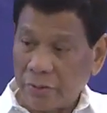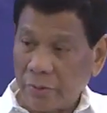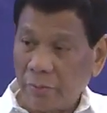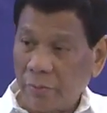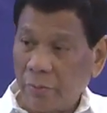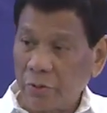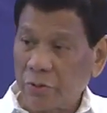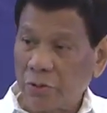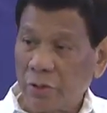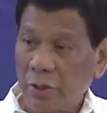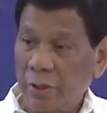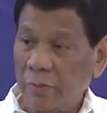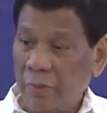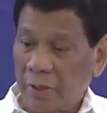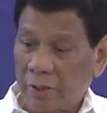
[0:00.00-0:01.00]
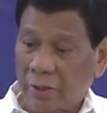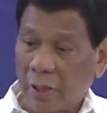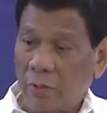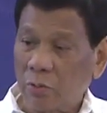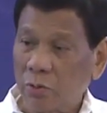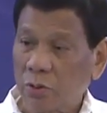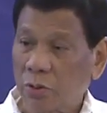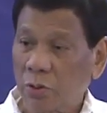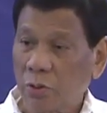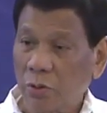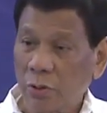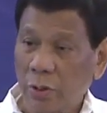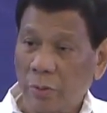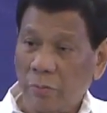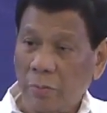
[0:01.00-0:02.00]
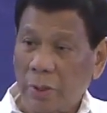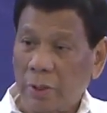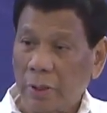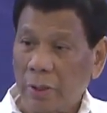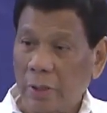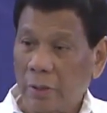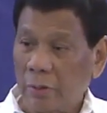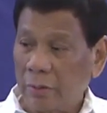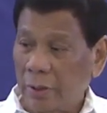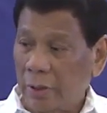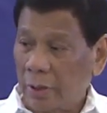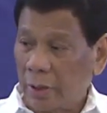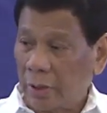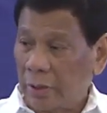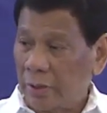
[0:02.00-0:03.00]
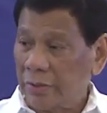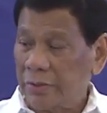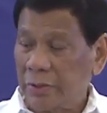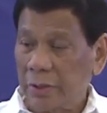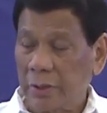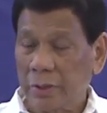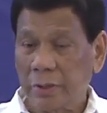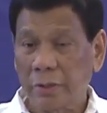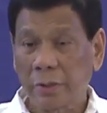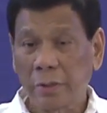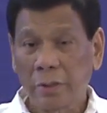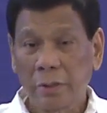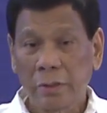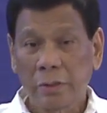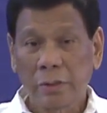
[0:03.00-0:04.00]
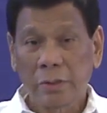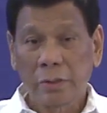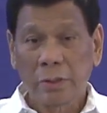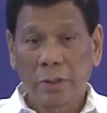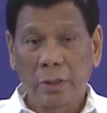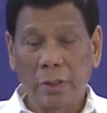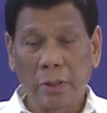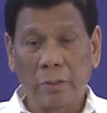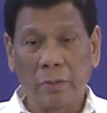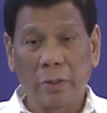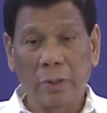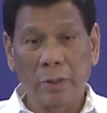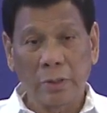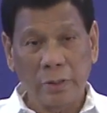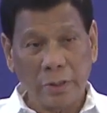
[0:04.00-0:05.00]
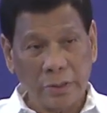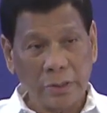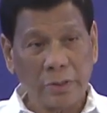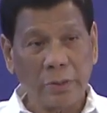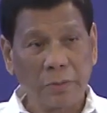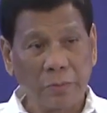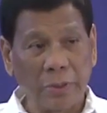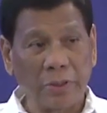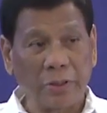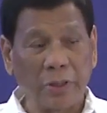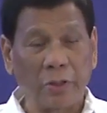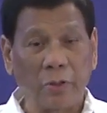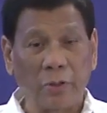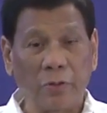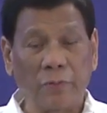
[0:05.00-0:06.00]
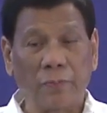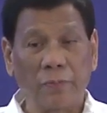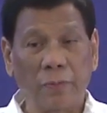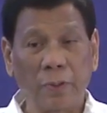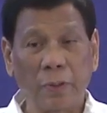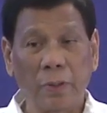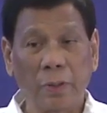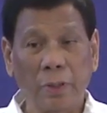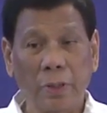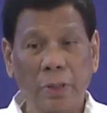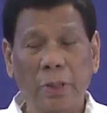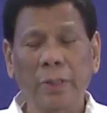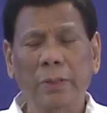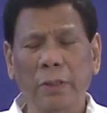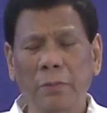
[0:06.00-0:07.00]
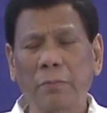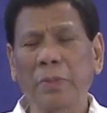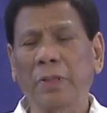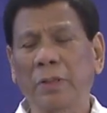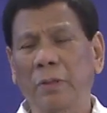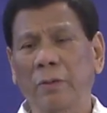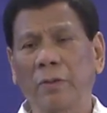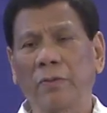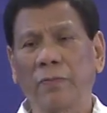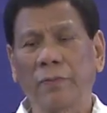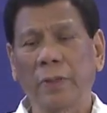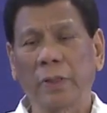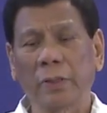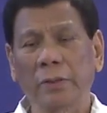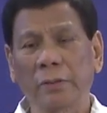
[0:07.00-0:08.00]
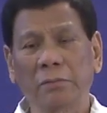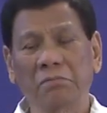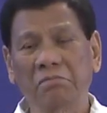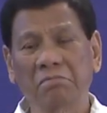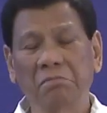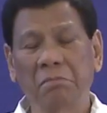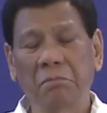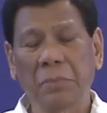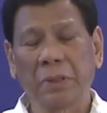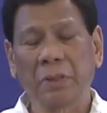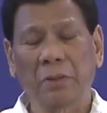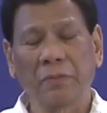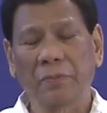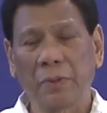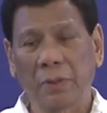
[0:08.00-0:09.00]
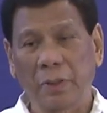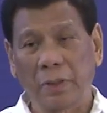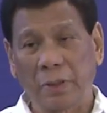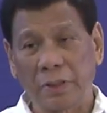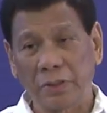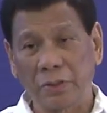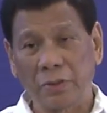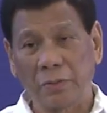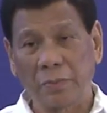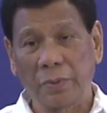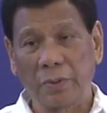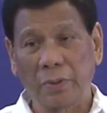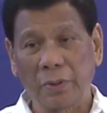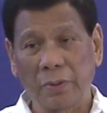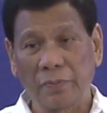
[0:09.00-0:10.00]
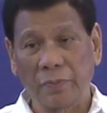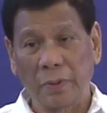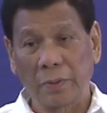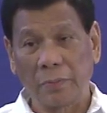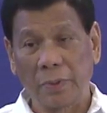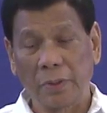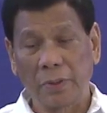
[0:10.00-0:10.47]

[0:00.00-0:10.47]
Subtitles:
a Muslim, a Tausug, a Maranao, then a Christian. And we're just better off, a little better off than the rest of the Philippines.